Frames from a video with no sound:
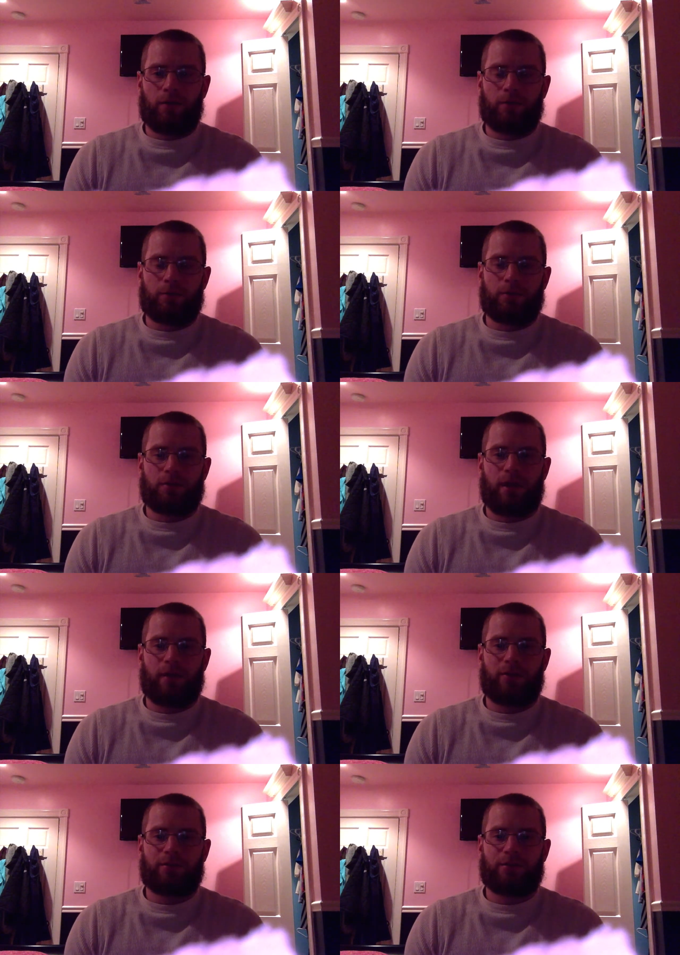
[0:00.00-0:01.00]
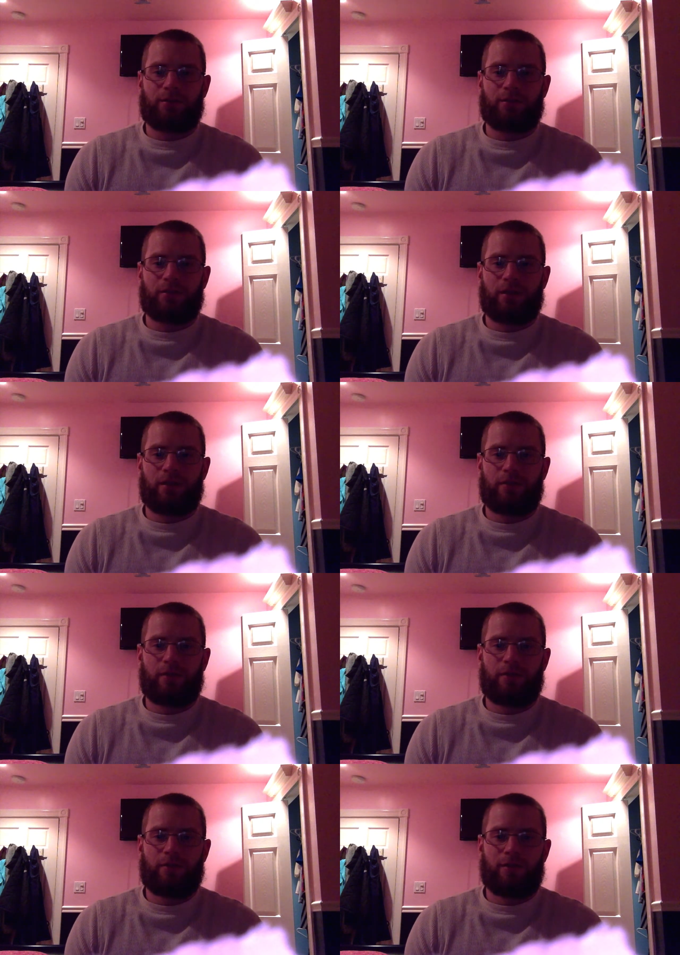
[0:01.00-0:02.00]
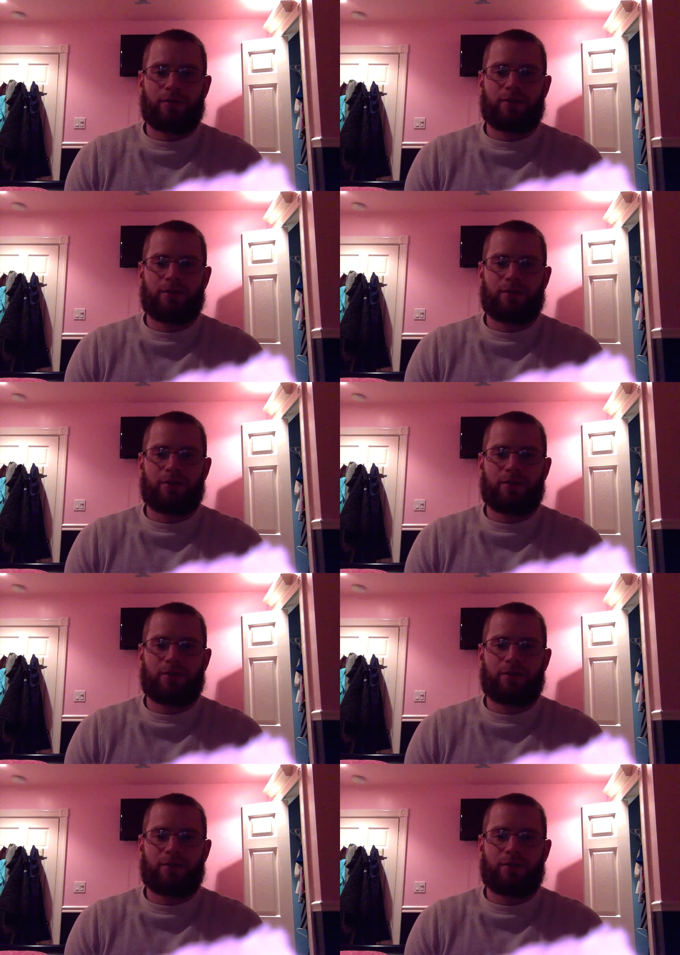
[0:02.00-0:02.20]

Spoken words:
So the title is called In Vivo